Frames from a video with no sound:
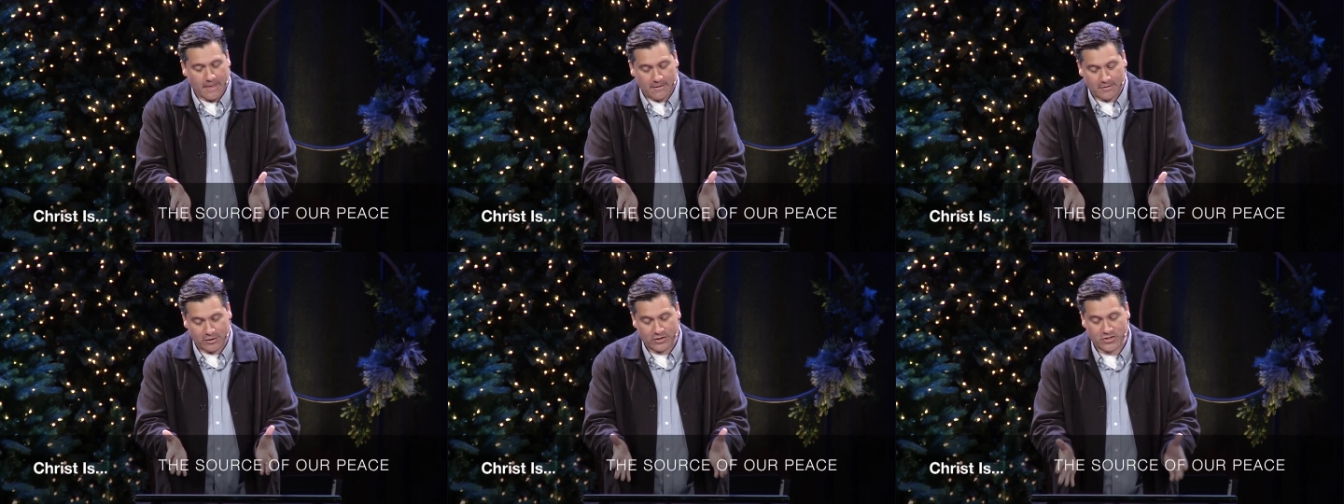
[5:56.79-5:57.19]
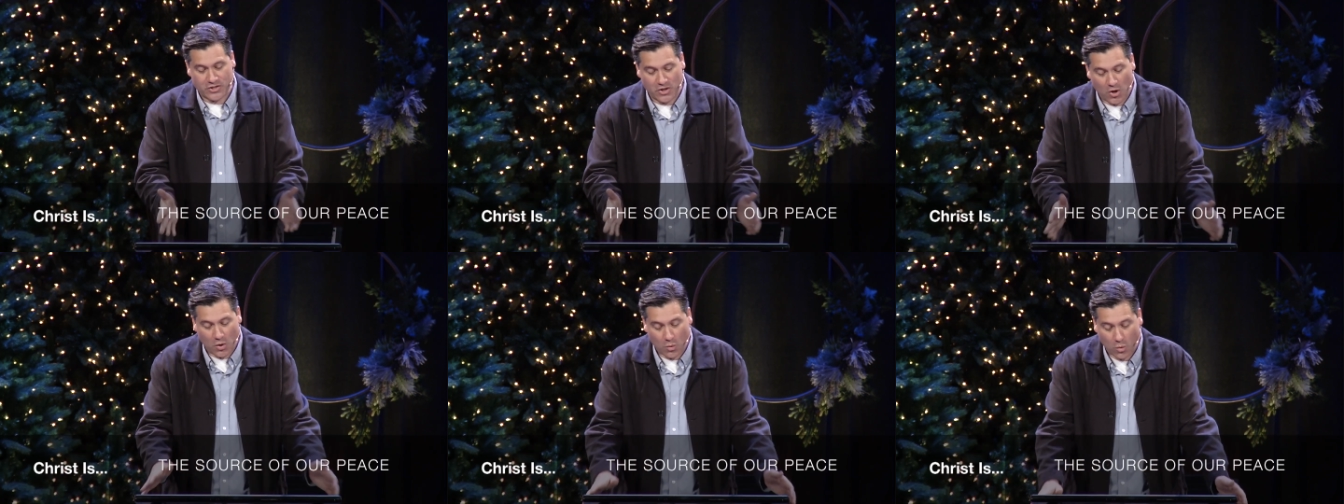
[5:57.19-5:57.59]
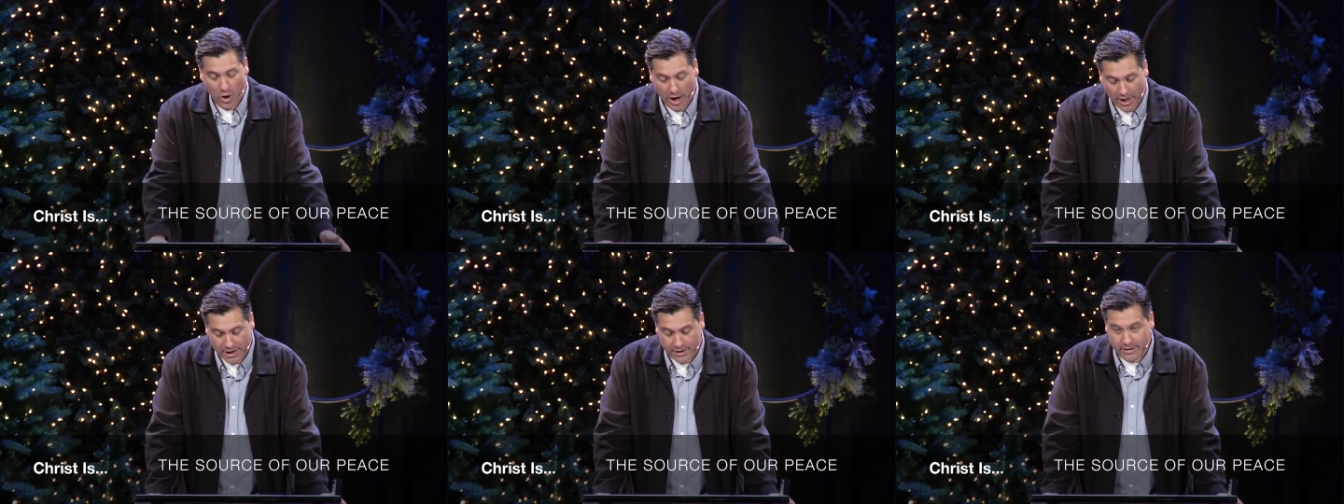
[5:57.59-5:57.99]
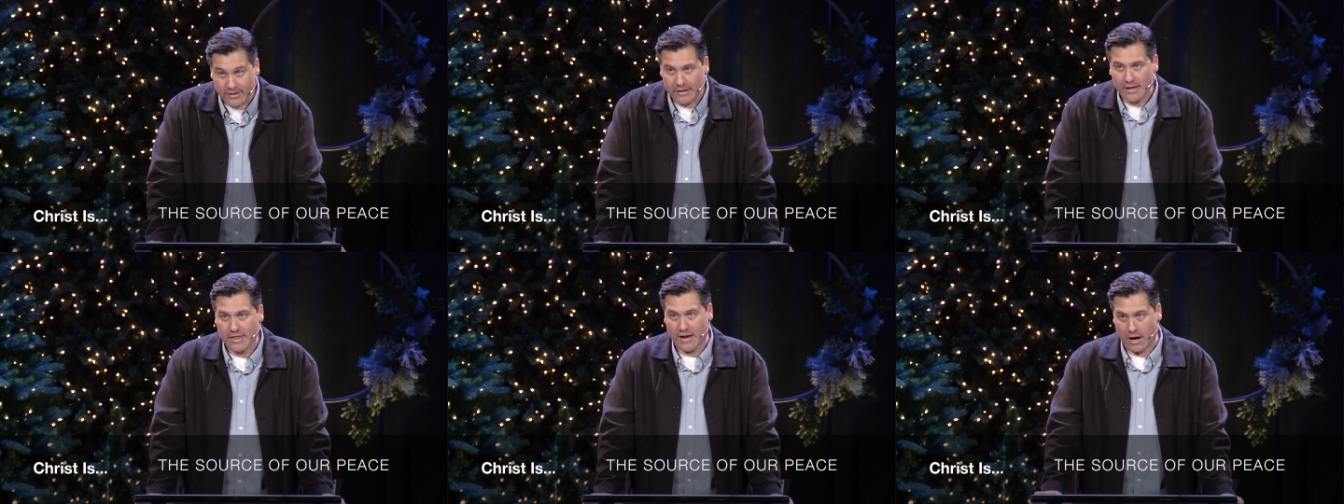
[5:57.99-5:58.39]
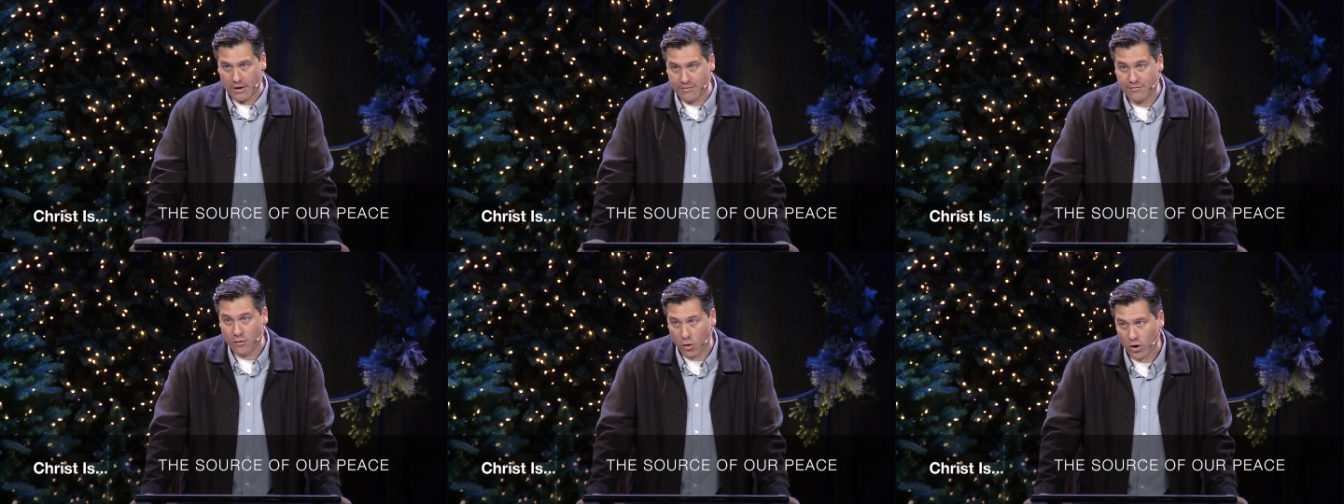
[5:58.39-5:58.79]
verse 1.
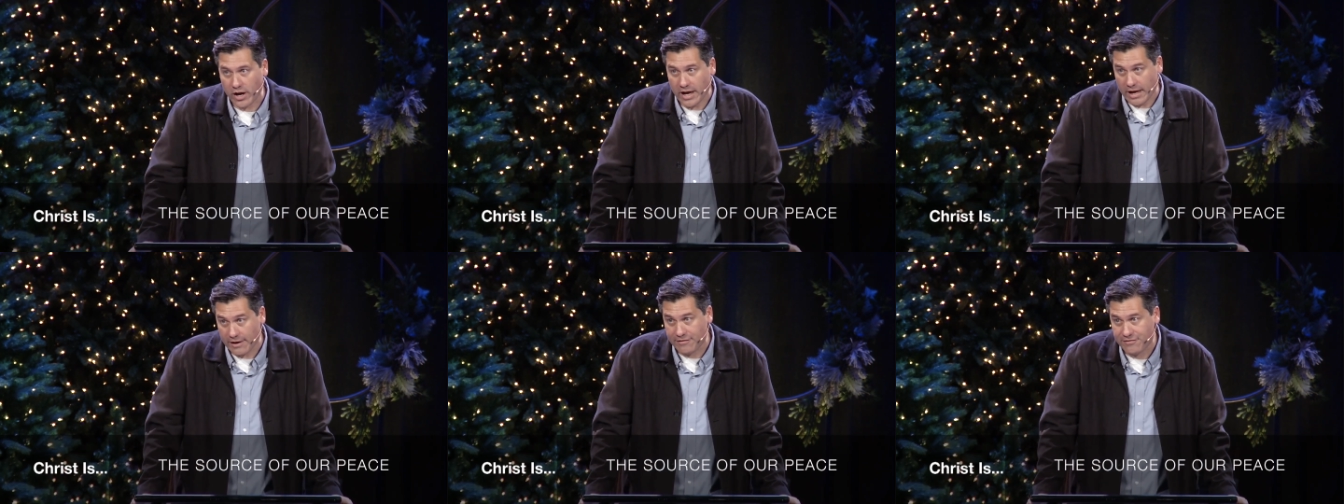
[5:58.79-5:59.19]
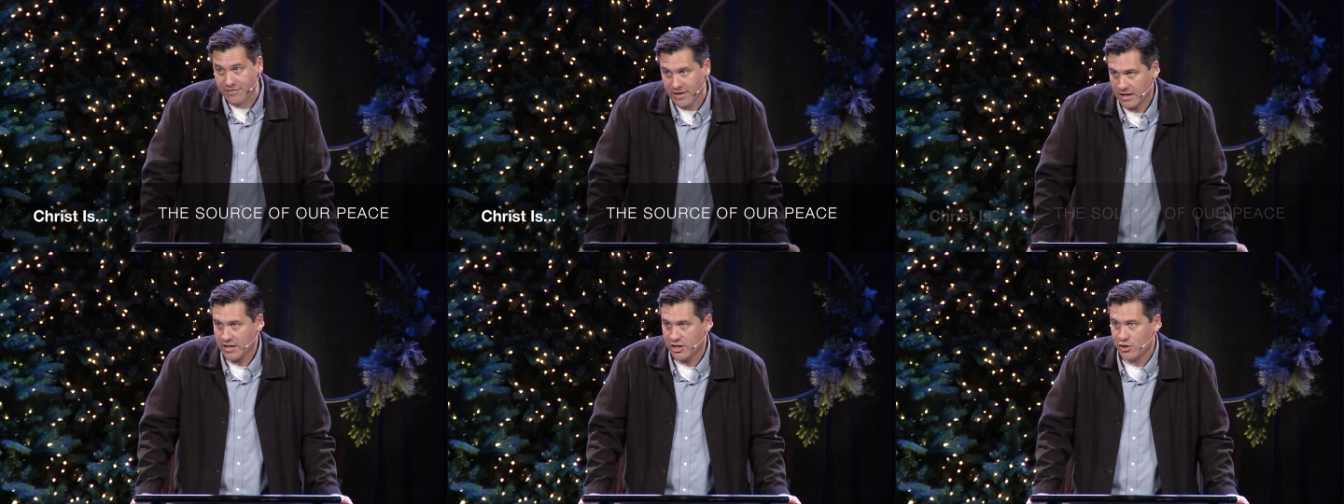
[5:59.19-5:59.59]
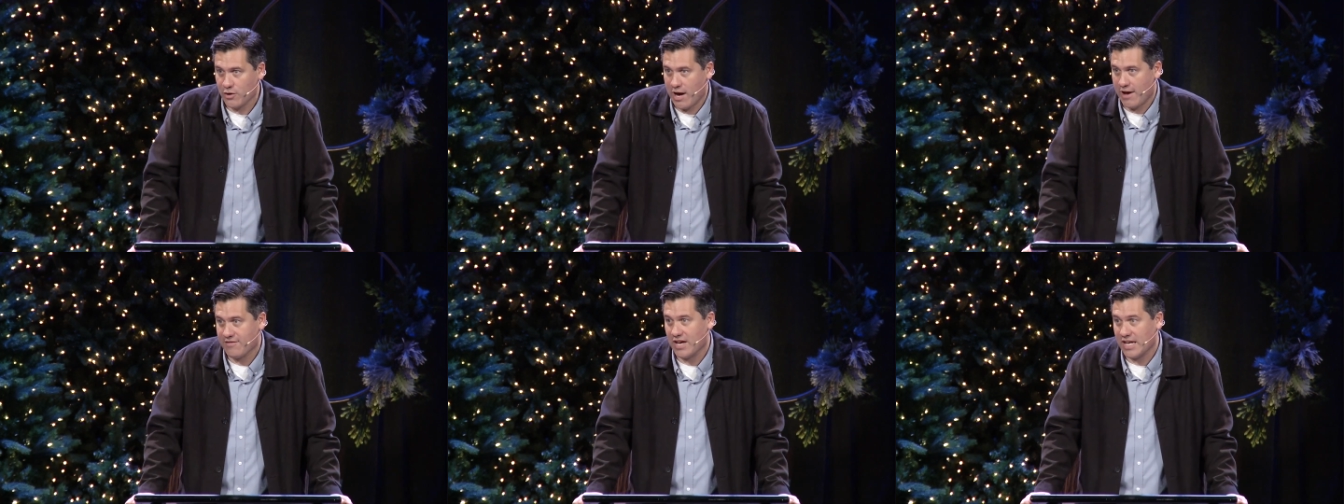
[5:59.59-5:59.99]
Therefore, if you have